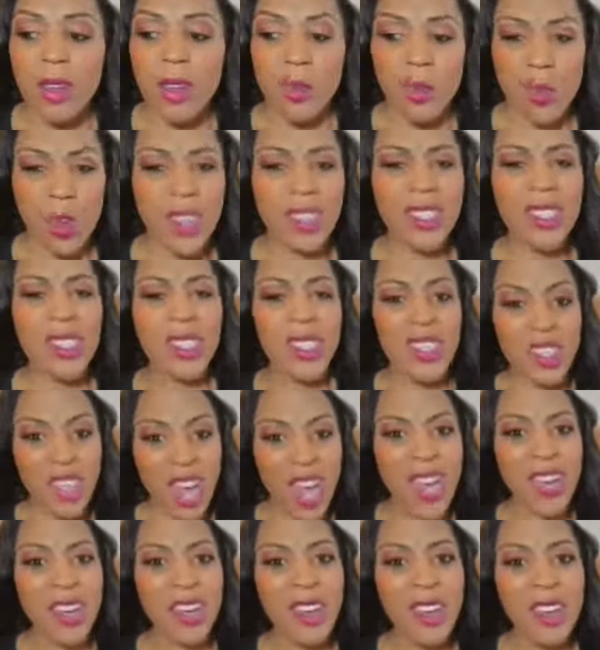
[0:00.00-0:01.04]
Was it
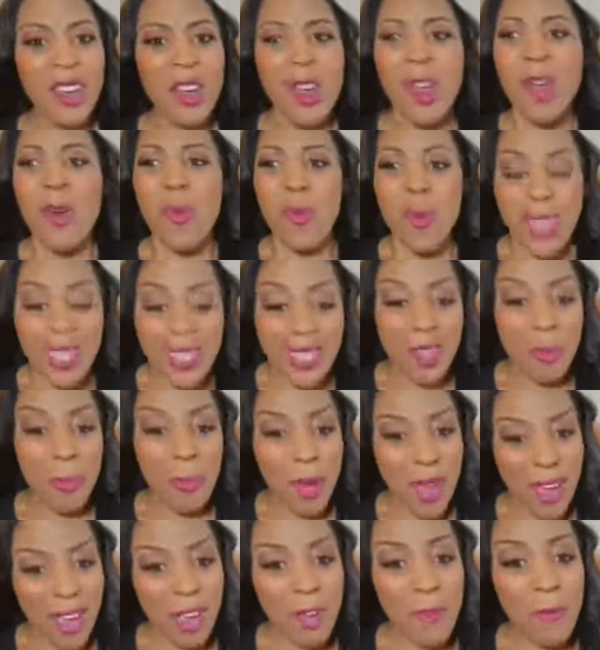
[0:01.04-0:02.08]
shocking? Was it
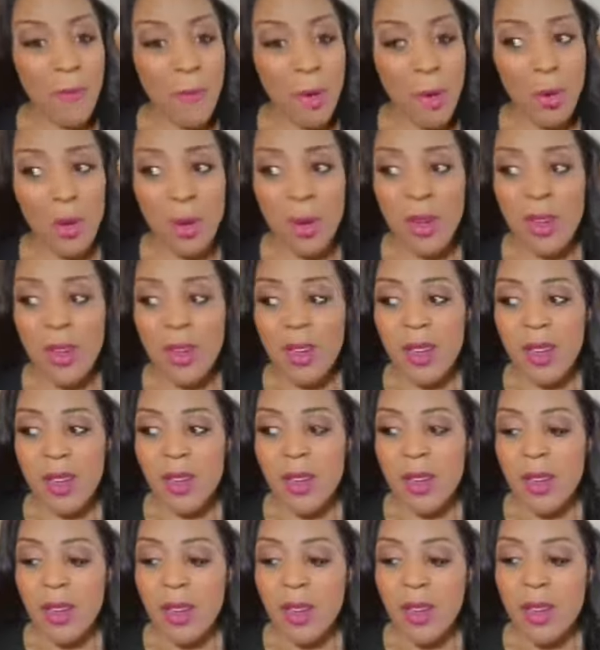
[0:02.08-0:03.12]
painful
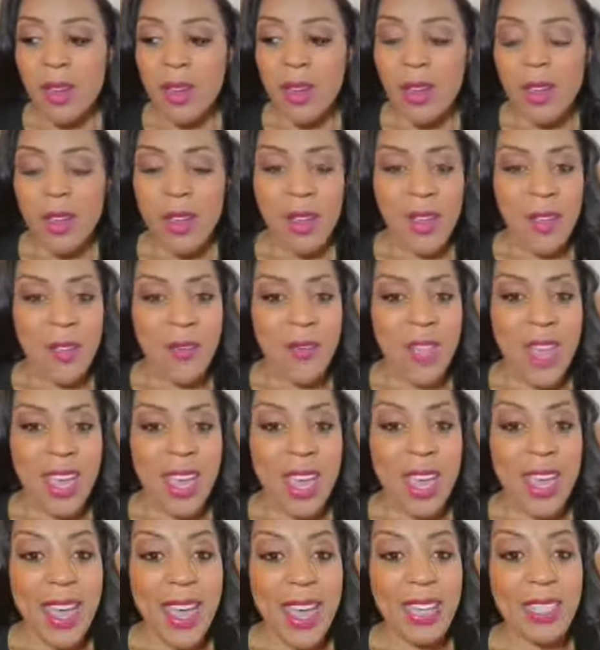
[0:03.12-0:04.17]
that
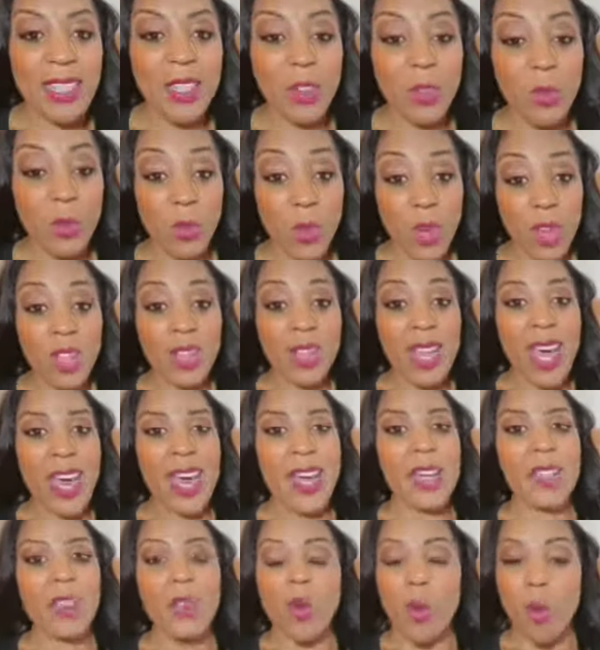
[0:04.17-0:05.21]
I had to
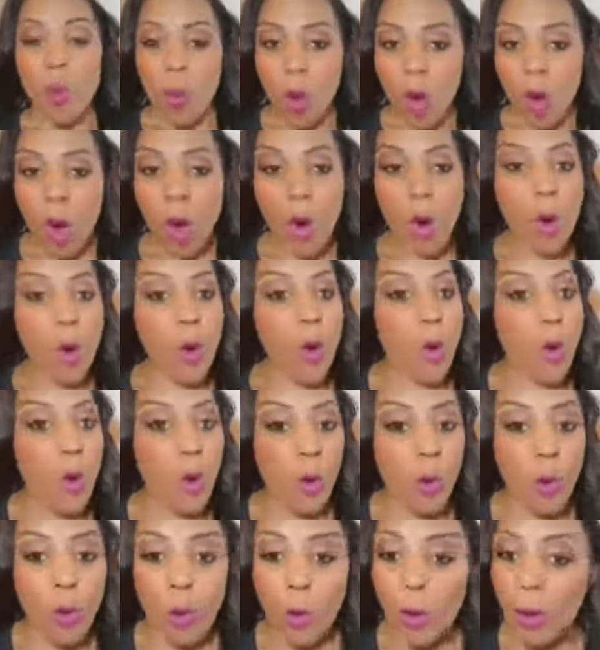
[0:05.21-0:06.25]
realize,
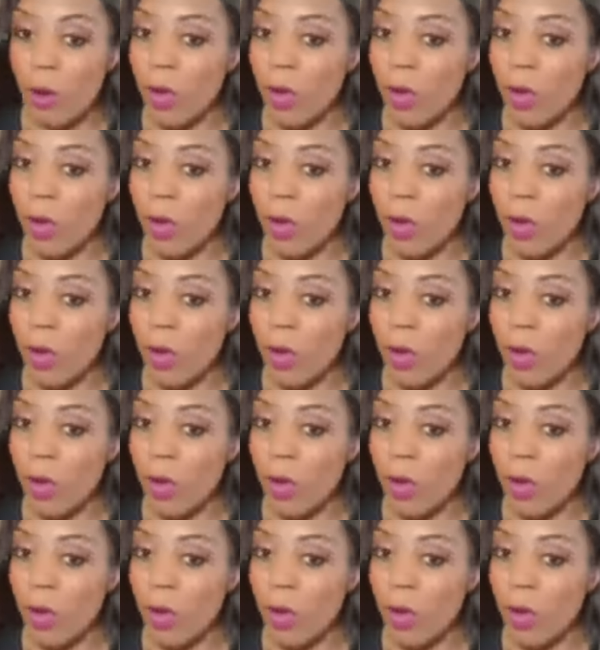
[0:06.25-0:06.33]
whoa,